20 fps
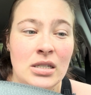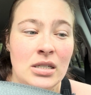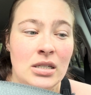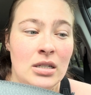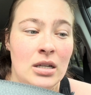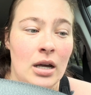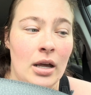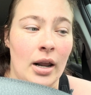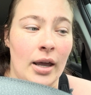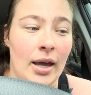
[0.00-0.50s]

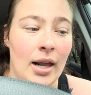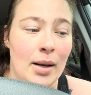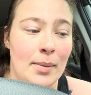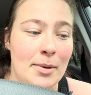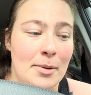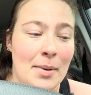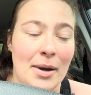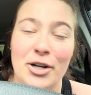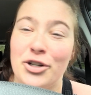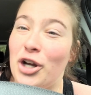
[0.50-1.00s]
and I gotta
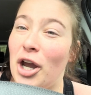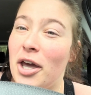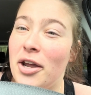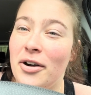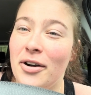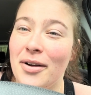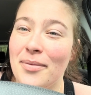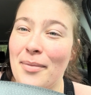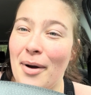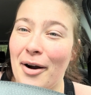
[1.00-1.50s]
meet my
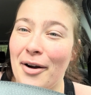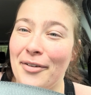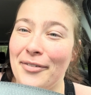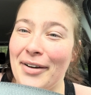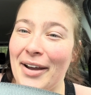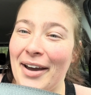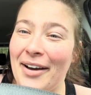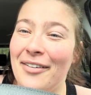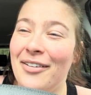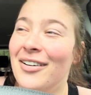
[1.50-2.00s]
trainer tomorrow
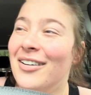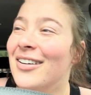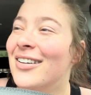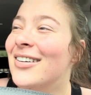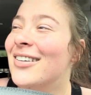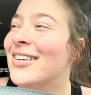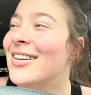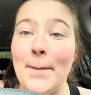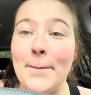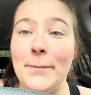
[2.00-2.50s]
now.
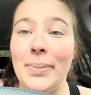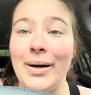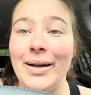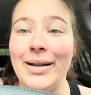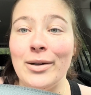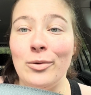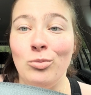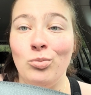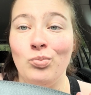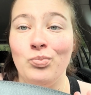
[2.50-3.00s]

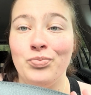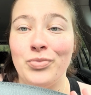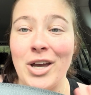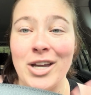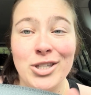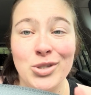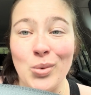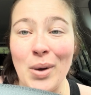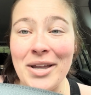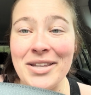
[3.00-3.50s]
But
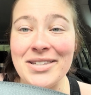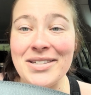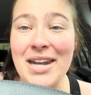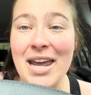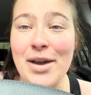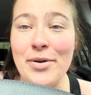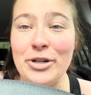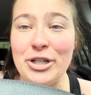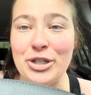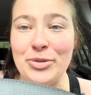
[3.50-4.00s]
it's
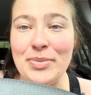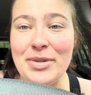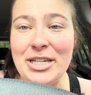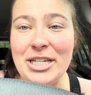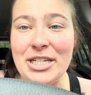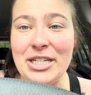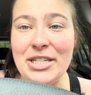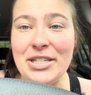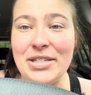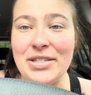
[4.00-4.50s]
Wednesday, which
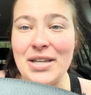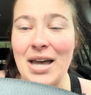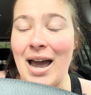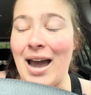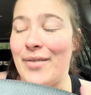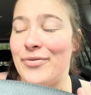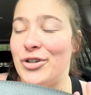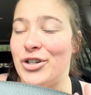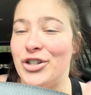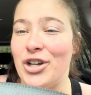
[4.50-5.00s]
means I
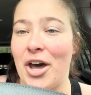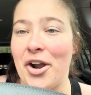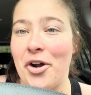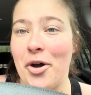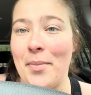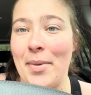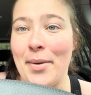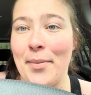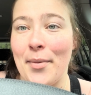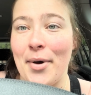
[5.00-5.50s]
have to shout out
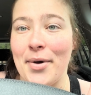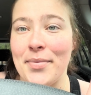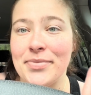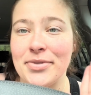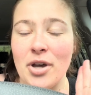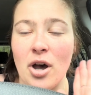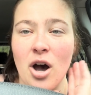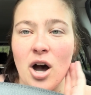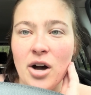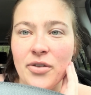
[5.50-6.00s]
my mom's
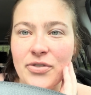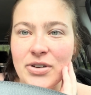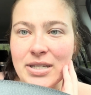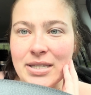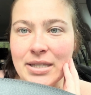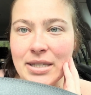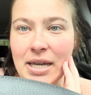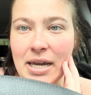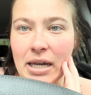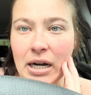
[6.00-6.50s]

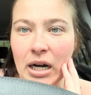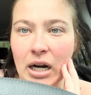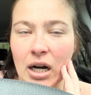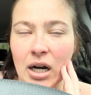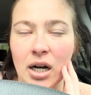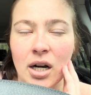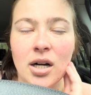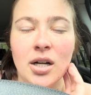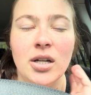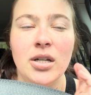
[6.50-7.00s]
office
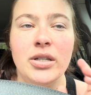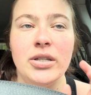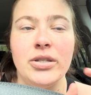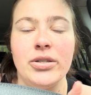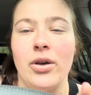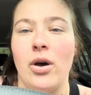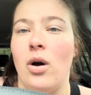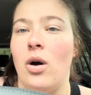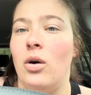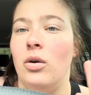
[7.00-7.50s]
later.
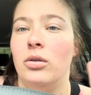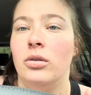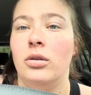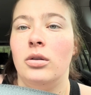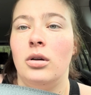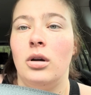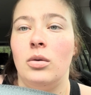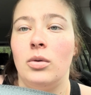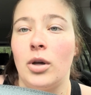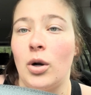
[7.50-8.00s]
So
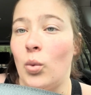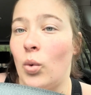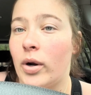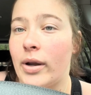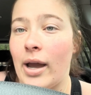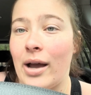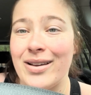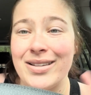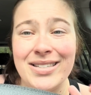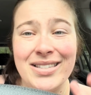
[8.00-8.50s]
I'm gonna work
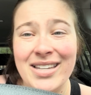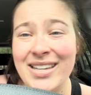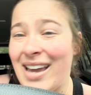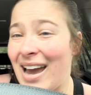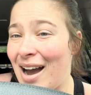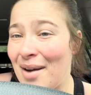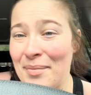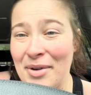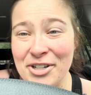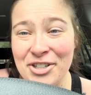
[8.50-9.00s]
out, see
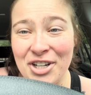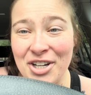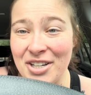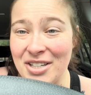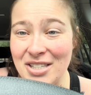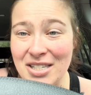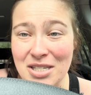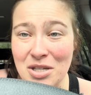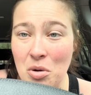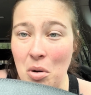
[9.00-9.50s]
how much I
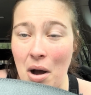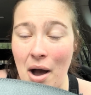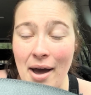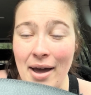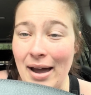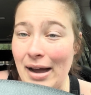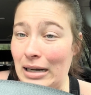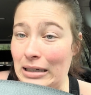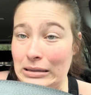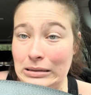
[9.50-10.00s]
can squat.
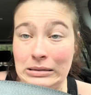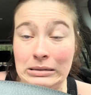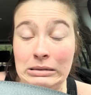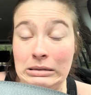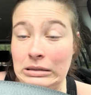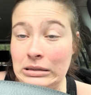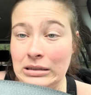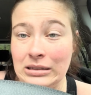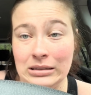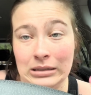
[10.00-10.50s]
I
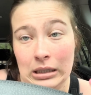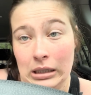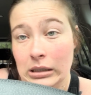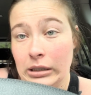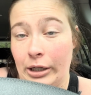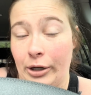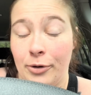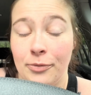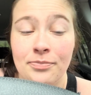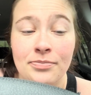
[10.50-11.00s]

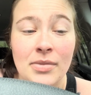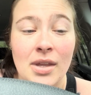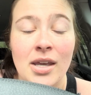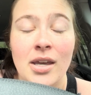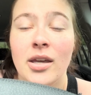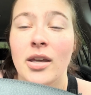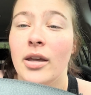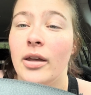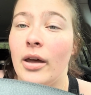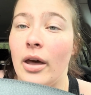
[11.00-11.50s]
don't know.
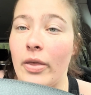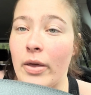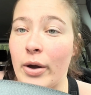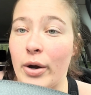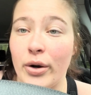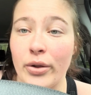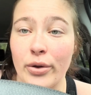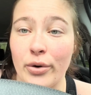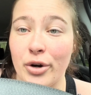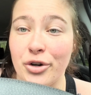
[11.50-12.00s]
And then go
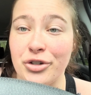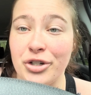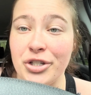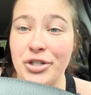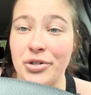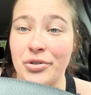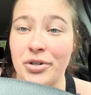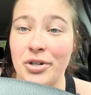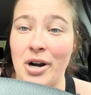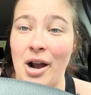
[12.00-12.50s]
to the grocery
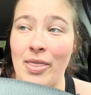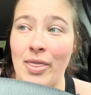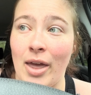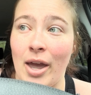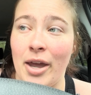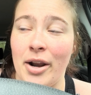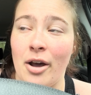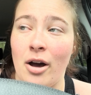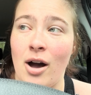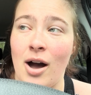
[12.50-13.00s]
store, and
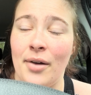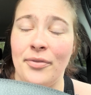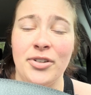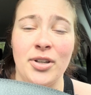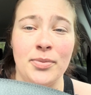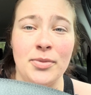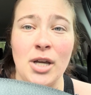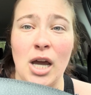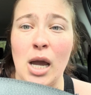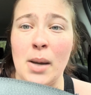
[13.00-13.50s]
then I'll have
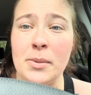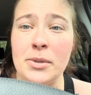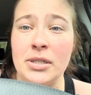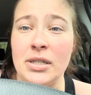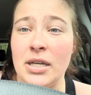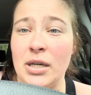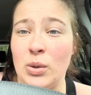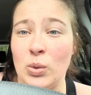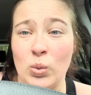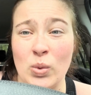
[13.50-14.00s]
some time to
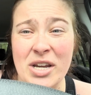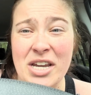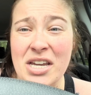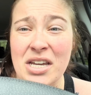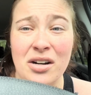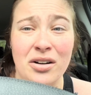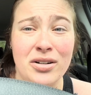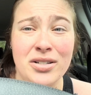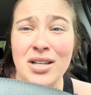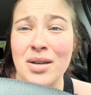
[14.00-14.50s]
like
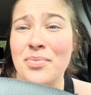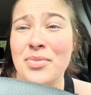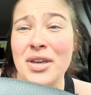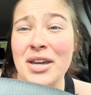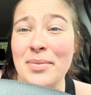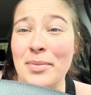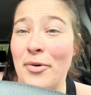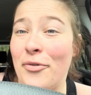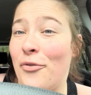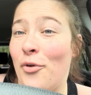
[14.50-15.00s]
read or
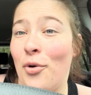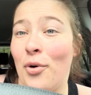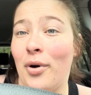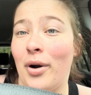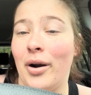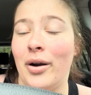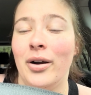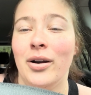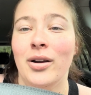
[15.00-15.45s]
something before